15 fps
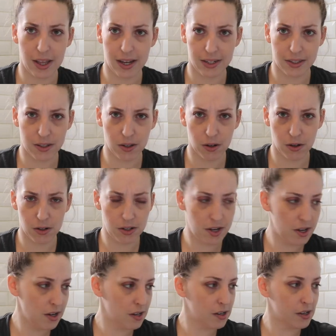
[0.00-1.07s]
last
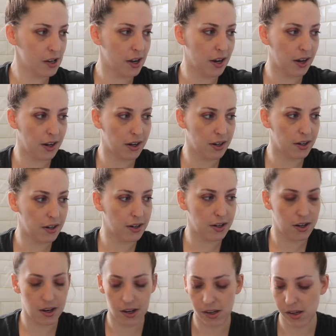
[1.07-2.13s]
Thursday, and
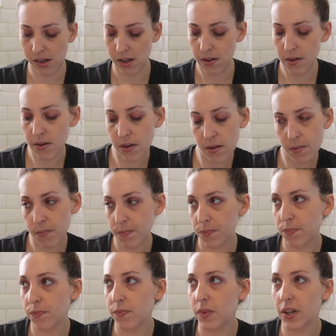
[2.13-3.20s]

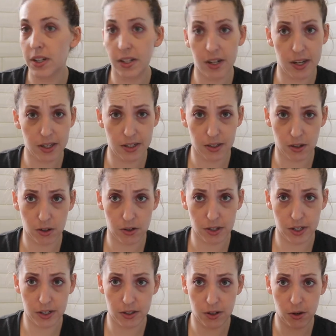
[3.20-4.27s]
today is
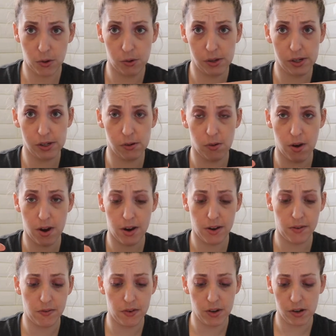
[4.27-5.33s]
Thursday, so it
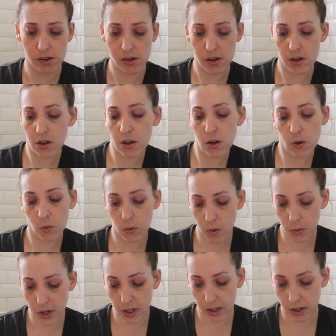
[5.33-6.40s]
arrived 1
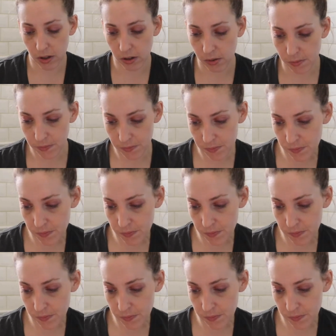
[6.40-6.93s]
week later.